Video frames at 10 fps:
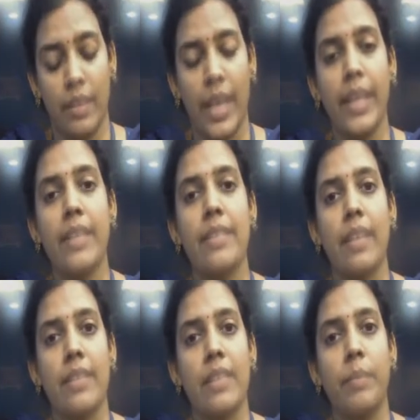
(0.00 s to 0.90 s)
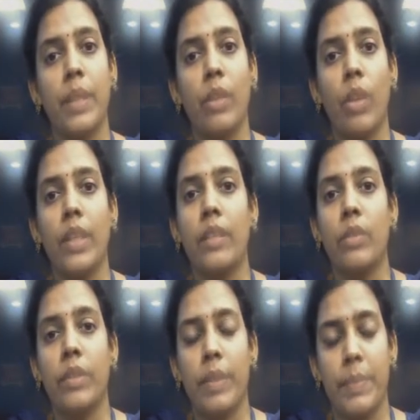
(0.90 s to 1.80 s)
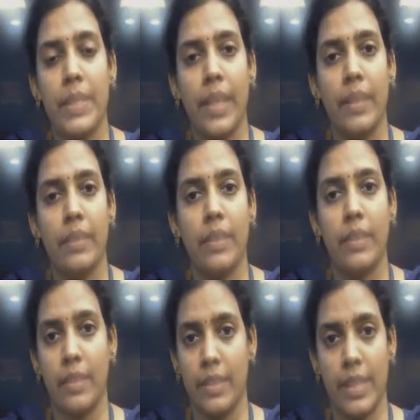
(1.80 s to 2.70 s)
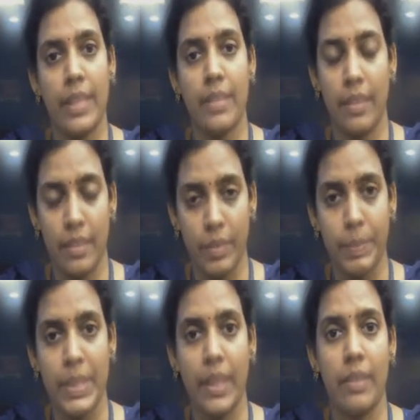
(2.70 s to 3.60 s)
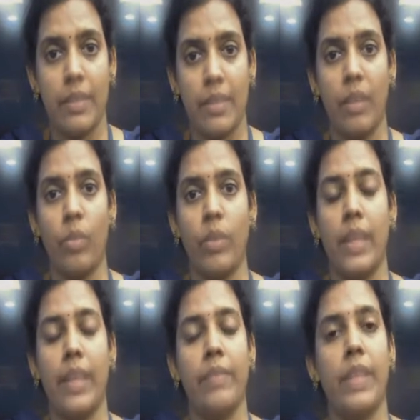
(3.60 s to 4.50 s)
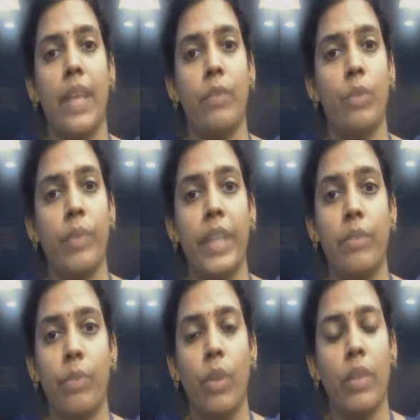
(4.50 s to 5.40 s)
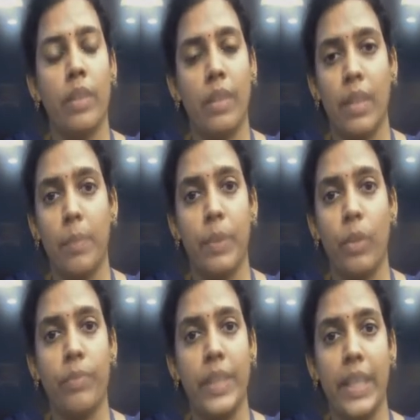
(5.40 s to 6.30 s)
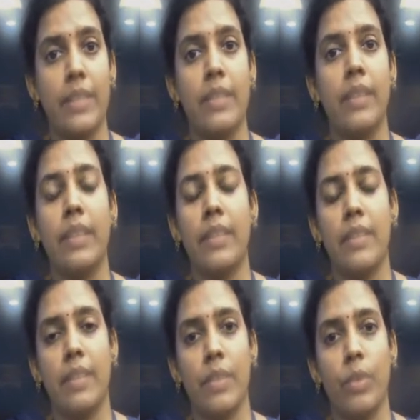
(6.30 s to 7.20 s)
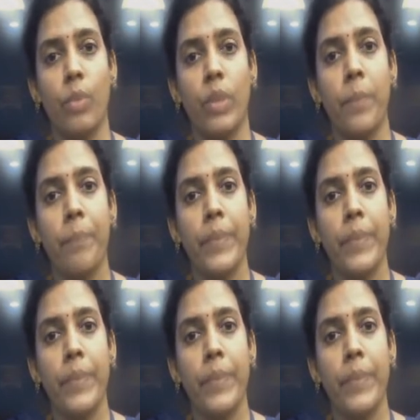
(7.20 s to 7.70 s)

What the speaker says: I as a customer log into the website, it says that the website is down and I will have to wait for a couple of days till it is restored.